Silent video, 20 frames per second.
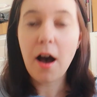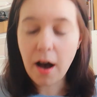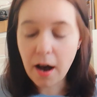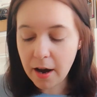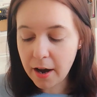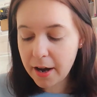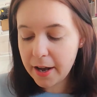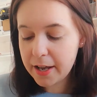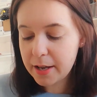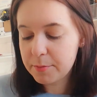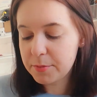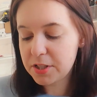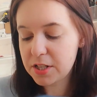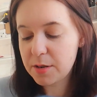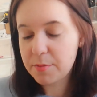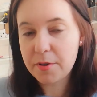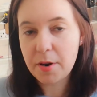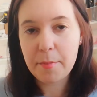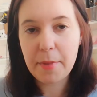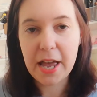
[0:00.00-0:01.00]
I am
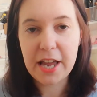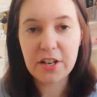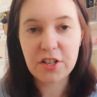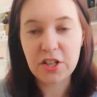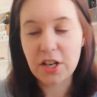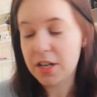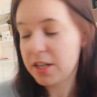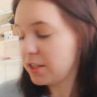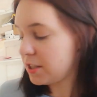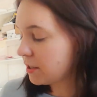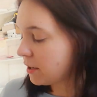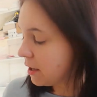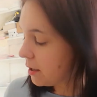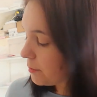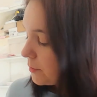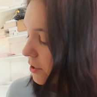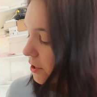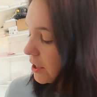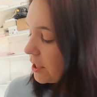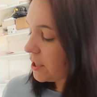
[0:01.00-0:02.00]
super impatient so
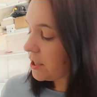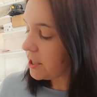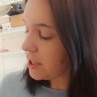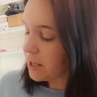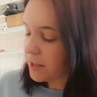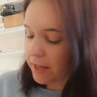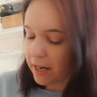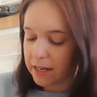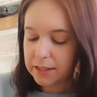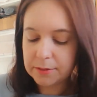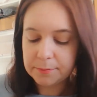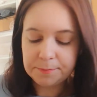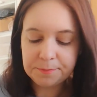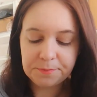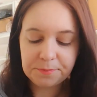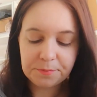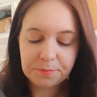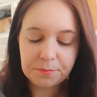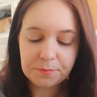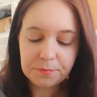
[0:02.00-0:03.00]
I'm not going to do that.
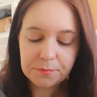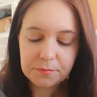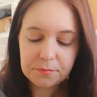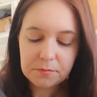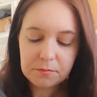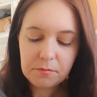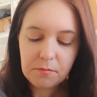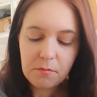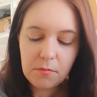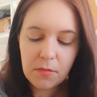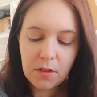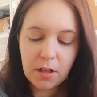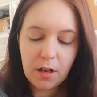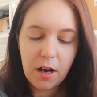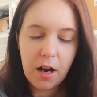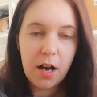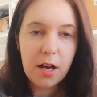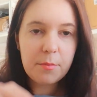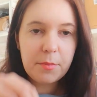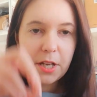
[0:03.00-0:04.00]

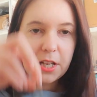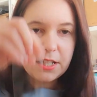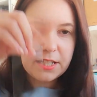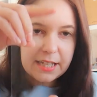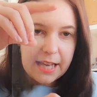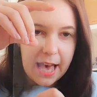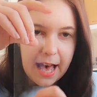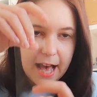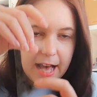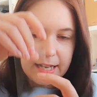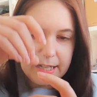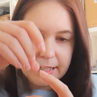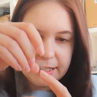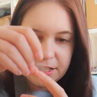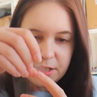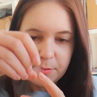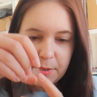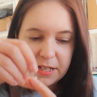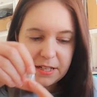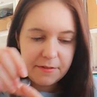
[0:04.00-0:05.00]
I'm going to get a
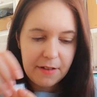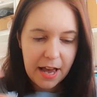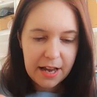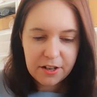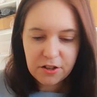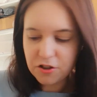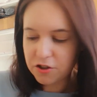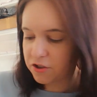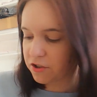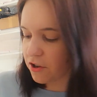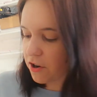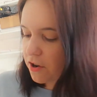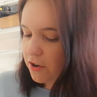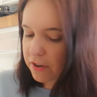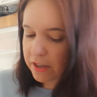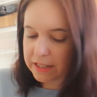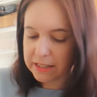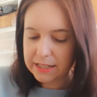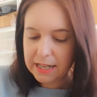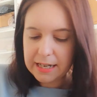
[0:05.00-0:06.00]
little bit of extra
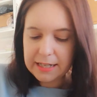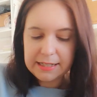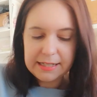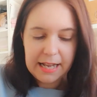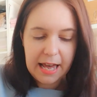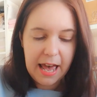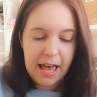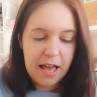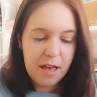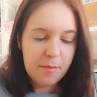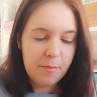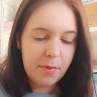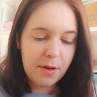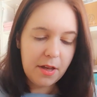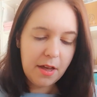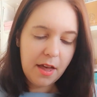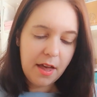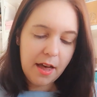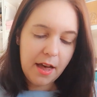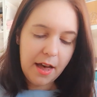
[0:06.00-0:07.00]
strong sellotape
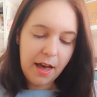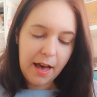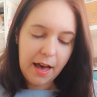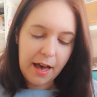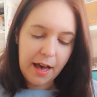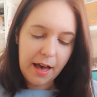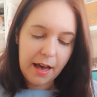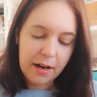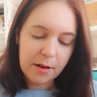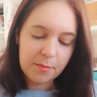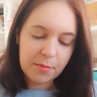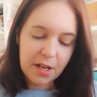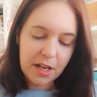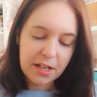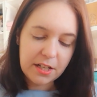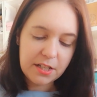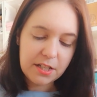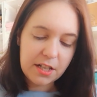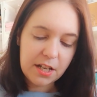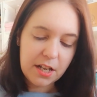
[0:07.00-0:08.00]
and I'm
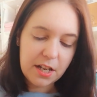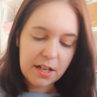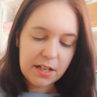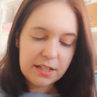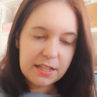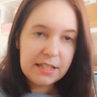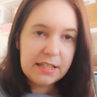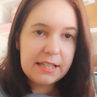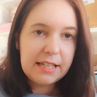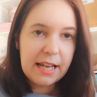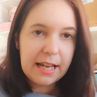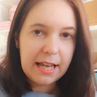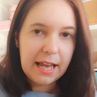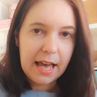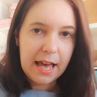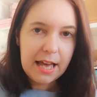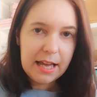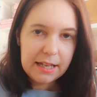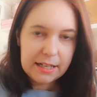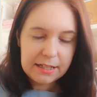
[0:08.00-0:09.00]
going to stick
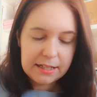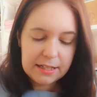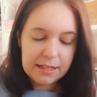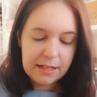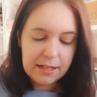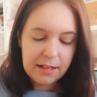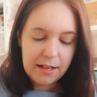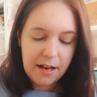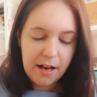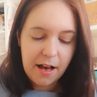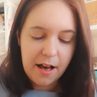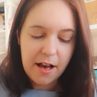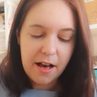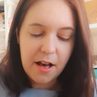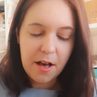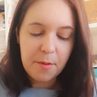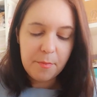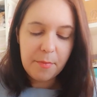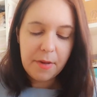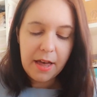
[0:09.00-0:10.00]
it
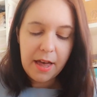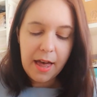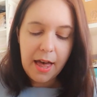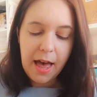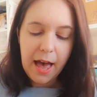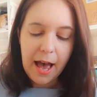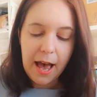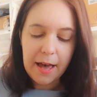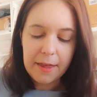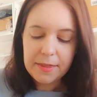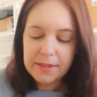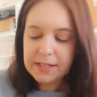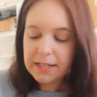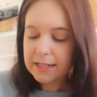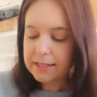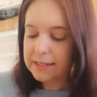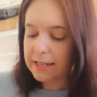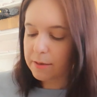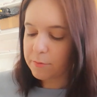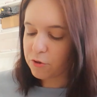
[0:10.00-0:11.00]
um, and
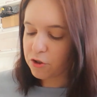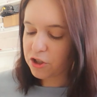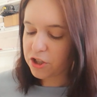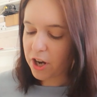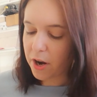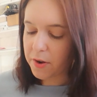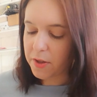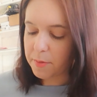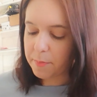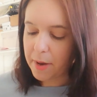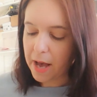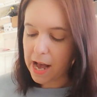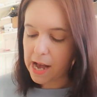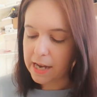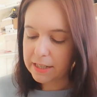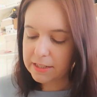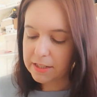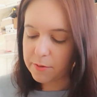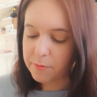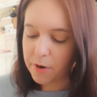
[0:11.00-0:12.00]
sellotape will show at the
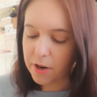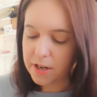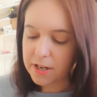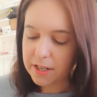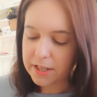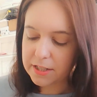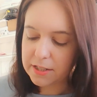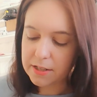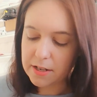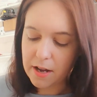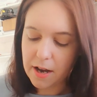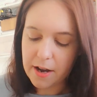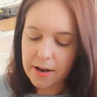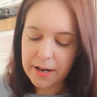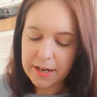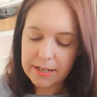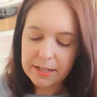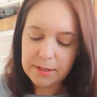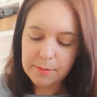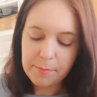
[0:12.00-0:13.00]
back so it won't look as
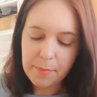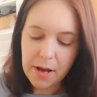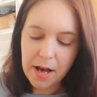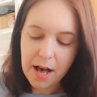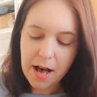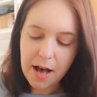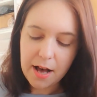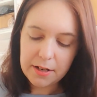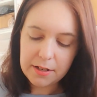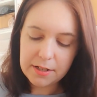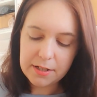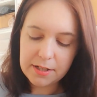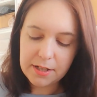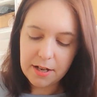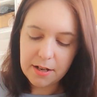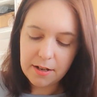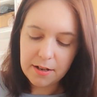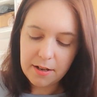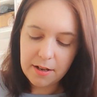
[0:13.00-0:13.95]
nice but